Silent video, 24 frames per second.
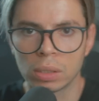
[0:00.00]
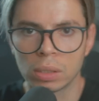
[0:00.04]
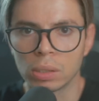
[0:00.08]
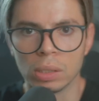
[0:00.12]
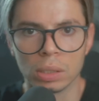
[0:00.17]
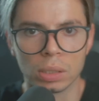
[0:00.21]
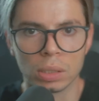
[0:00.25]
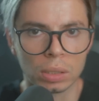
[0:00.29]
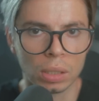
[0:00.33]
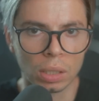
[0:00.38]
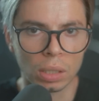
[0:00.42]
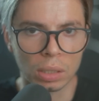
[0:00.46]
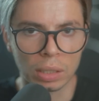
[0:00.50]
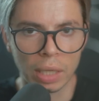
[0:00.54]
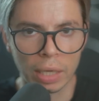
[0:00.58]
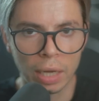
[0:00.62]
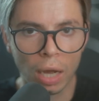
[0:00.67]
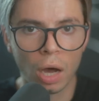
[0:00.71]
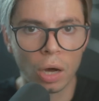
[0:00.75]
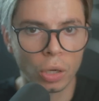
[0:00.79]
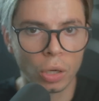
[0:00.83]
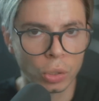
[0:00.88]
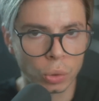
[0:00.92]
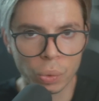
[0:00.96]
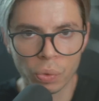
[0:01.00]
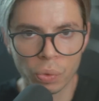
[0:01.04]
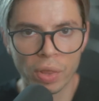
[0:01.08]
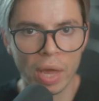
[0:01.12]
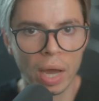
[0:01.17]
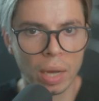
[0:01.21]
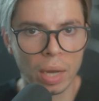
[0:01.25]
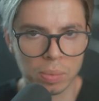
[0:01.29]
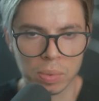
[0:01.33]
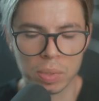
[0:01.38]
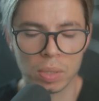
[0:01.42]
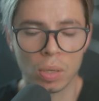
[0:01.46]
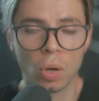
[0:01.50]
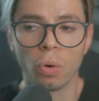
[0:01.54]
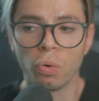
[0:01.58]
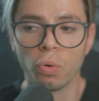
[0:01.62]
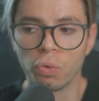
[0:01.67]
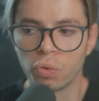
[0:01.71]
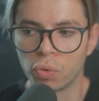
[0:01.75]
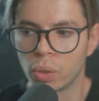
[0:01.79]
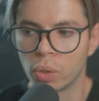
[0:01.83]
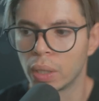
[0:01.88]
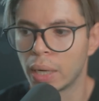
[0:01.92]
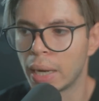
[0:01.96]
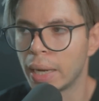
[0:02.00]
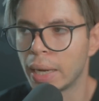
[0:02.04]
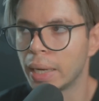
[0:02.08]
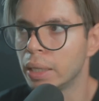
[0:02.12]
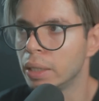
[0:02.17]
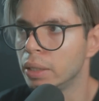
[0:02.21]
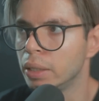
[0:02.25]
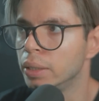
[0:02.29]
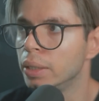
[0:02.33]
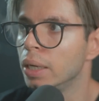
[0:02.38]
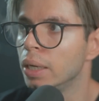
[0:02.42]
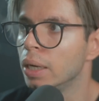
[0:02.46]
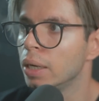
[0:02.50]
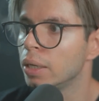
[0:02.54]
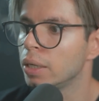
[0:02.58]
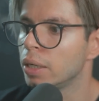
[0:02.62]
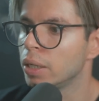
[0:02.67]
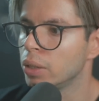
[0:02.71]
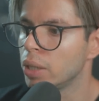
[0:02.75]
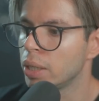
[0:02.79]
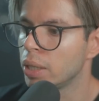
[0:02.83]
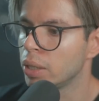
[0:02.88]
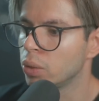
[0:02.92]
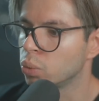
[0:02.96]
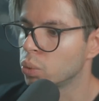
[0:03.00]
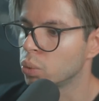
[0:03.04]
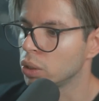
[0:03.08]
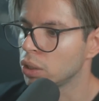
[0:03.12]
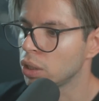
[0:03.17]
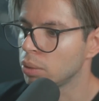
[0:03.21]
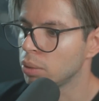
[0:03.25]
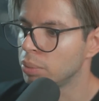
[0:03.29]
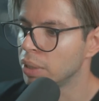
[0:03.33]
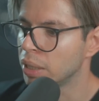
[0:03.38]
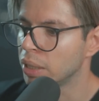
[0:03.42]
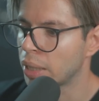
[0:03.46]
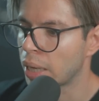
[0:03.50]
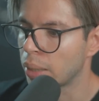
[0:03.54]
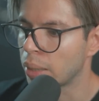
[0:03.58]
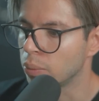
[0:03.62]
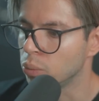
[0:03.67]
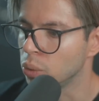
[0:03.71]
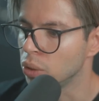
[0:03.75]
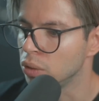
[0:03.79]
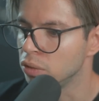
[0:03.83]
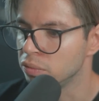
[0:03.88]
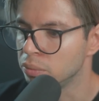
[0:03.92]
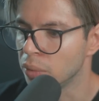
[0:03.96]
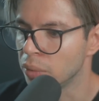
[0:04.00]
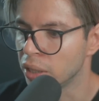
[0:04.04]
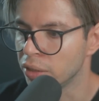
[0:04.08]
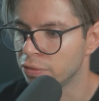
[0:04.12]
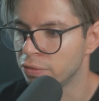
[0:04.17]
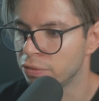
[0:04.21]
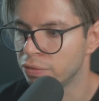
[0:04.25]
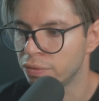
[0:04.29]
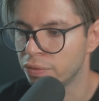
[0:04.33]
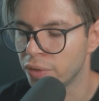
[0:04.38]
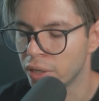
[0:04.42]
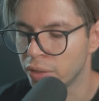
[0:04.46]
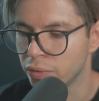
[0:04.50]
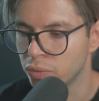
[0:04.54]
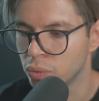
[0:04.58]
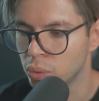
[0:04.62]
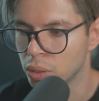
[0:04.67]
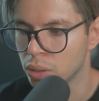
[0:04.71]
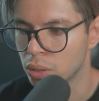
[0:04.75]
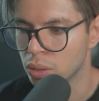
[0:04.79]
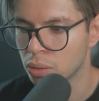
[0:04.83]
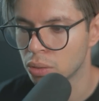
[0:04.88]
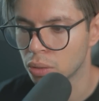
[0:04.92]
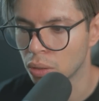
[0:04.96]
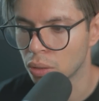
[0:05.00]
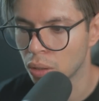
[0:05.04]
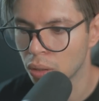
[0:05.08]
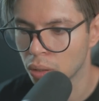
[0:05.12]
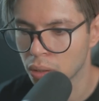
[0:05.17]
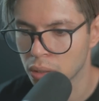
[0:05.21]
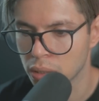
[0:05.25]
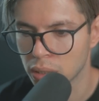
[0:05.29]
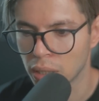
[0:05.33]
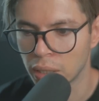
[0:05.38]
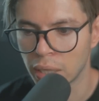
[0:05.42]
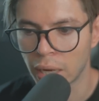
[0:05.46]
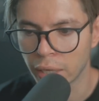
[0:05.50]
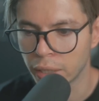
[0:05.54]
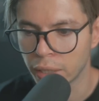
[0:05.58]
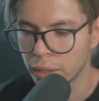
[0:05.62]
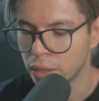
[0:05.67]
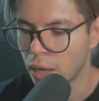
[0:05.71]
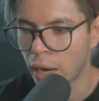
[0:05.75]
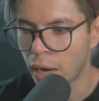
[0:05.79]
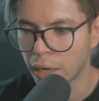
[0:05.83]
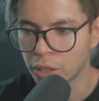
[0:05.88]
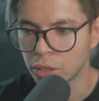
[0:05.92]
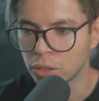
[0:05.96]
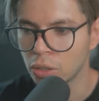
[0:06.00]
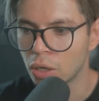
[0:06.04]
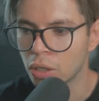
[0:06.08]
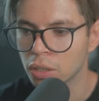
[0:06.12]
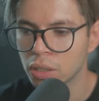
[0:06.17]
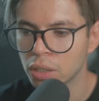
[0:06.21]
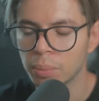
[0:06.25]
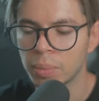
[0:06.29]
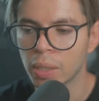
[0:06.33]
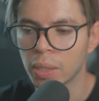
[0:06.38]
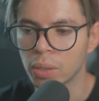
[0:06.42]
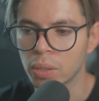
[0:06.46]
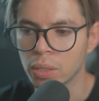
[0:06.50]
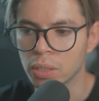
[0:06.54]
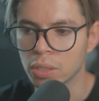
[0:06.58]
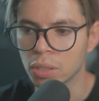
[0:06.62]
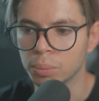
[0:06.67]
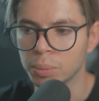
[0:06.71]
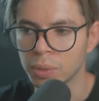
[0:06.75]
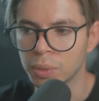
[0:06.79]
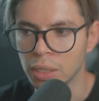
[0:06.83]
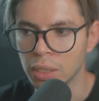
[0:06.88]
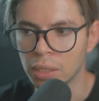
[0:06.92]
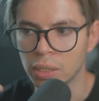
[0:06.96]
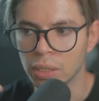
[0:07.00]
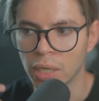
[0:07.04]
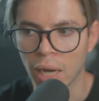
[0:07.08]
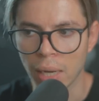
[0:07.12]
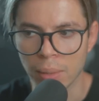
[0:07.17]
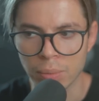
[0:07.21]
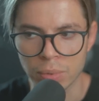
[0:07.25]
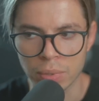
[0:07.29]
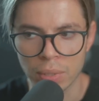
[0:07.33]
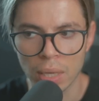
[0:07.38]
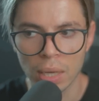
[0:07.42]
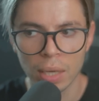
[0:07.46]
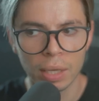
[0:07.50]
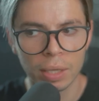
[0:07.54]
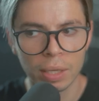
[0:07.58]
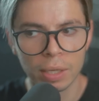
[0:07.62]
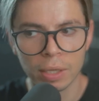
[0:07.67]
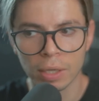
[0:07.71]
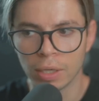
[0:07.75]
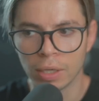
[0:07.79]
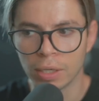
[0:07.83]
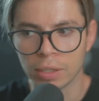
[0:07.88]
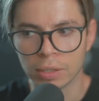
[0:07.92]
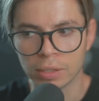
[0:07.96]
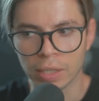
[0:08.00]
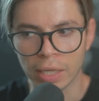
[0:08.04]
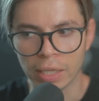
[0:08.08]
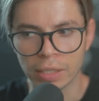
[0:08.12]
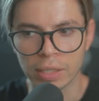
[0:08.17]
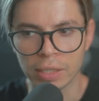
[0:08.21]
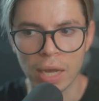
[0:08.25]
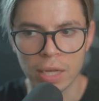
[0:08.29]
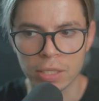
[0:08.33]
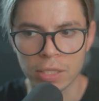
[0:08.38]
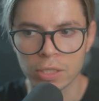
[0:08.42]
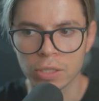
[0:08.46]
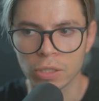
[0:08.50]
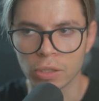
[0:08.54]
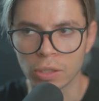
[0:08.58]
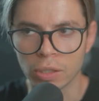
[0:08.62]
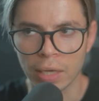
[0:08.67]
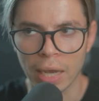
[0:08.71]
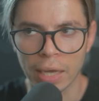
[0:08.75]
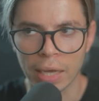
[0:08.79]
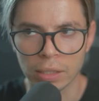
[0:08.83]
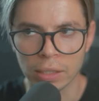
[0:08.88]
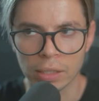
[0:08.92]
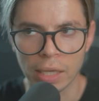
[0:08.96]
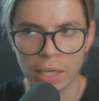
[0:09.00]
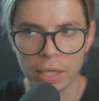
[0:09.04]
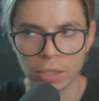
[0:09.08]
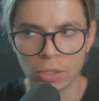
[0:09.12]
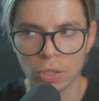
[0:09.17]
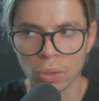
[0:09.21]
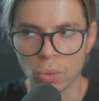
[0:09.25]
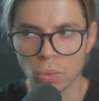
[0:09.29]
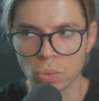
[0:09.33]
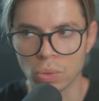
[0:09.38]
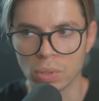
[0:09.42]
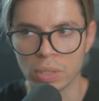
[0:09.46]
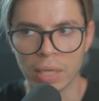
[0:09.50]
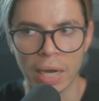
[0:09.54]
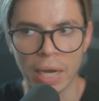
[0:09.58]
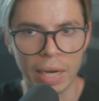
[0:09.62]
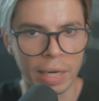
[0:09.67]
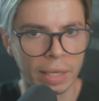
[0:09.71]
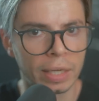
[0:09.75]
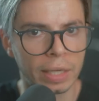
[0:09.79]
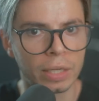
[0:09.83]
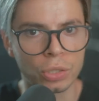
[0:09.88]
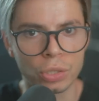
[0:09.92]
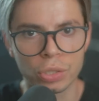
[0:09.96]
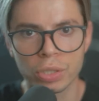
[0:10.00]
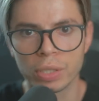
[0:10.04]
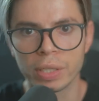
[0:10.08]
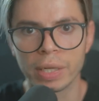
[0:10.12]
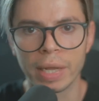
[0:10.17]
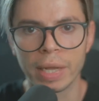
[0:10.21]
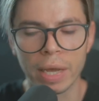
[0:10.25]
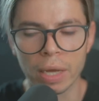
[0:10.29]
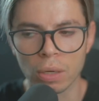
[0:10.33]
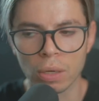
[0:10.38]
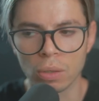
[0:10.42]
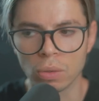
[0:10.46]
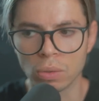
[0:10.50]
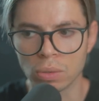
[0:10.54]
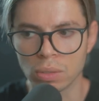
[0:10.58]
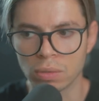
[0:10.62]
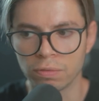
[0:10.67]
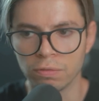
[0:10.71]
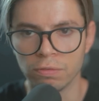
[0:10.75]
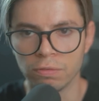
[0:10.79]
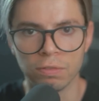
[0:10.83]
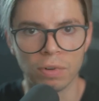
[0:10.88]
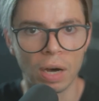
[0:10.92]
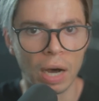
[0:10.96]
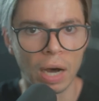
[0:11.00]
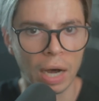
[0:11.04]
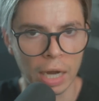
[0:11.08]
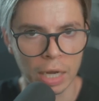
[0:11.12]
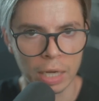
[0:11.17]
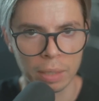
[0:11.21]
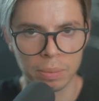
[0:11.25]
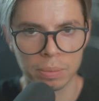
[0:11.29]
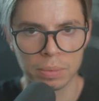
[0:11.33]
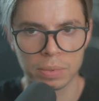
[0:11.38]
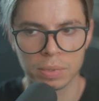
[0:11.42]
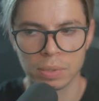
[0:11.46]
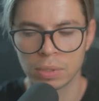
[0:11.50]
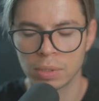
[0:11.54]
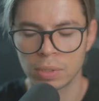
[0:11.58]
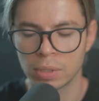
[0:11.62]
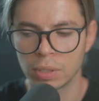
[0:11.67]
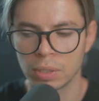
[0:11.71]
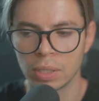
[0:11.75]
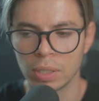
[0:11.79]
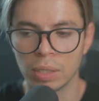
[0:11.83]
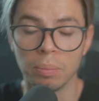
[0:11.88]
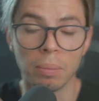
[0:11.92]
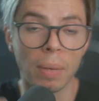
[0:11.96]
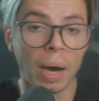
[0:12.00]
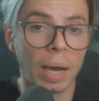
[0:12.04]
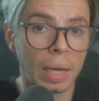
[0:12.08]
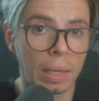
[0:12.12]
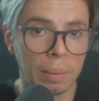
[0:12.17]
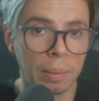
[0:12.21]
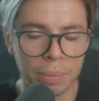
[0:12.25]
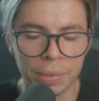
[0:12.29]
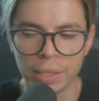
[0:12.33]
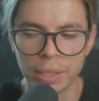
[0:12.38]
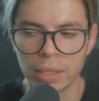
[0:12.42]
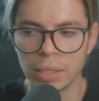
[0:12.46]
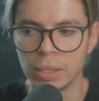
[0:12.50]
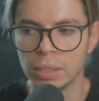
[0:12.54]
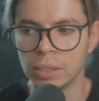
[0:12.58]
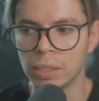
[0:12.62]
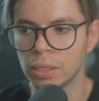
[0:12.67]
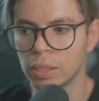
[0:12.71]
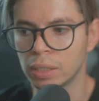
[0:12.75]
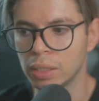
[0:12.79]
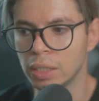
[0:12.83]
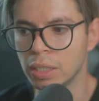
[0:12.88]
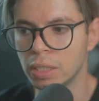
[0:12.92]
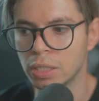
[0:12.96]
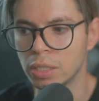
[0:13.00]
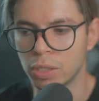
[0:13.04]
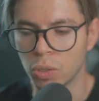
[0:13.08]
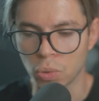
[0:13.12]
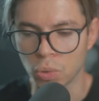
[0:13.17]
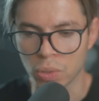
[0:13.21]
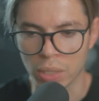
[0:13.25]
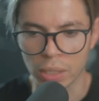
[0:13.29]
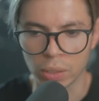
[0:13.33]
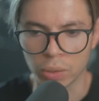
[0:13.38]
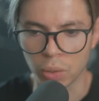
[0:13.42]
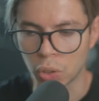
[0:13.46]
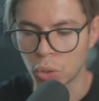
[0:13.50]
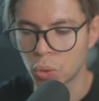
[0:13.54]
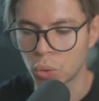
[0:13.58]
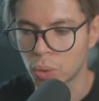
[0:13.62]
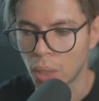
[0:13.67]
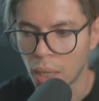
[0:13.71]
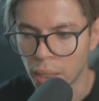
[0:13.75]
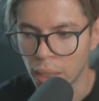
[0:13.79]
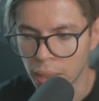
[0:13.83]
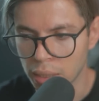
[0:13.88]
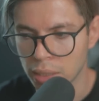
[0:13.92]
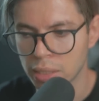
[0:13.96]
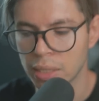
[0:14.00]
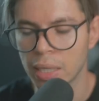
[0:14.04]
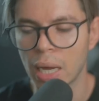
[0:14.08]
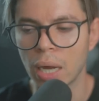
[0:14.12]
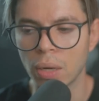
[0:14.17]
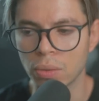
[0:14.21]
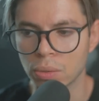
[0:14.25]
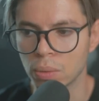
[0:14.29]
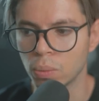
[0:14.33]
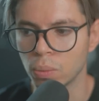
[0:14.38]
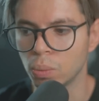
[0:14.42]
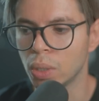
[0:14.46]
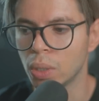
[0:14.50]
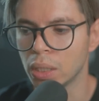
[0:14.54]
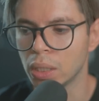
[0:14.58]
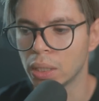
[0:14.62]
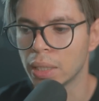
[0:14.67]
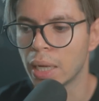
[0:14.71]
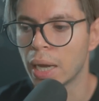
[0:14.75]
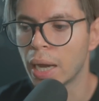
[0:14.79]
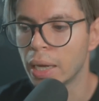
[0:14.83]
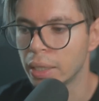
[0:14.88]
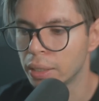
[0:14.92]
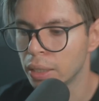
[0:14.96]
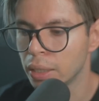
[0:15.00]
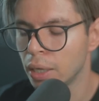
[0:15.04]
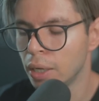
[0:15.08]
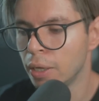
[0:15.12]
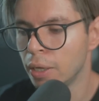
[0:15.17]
to the song like 100 times over, and it really became one of my favorite songs. And I talked about it so many times, like that song had like those Nine Inch Nails vibes, in my opinion, at least those electronic sounds and whatnot.